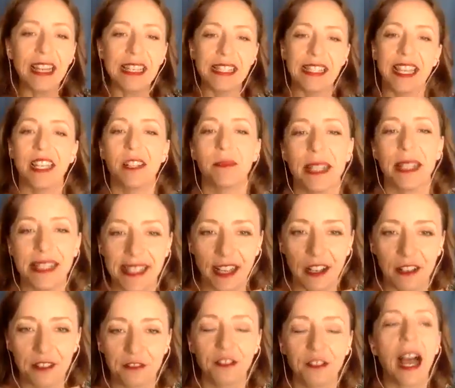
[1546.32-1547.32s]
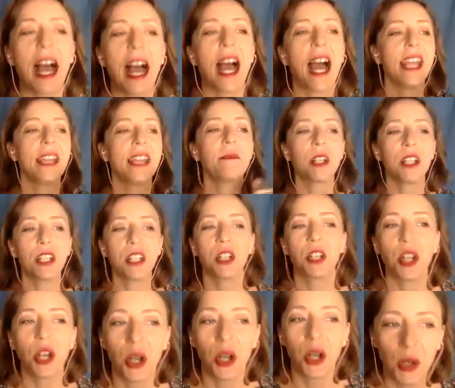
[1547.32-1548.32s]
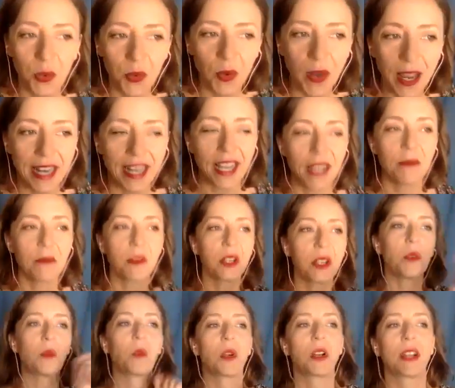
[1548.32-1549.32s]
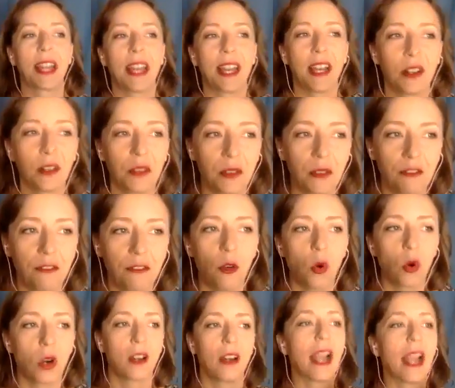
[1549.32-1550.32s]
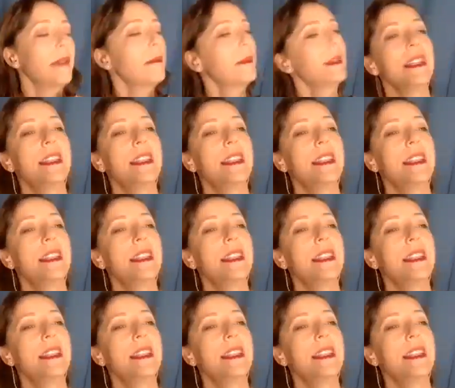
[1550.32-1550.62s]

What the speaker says: If I say to myself, I am going to go and I'm going to work out I'm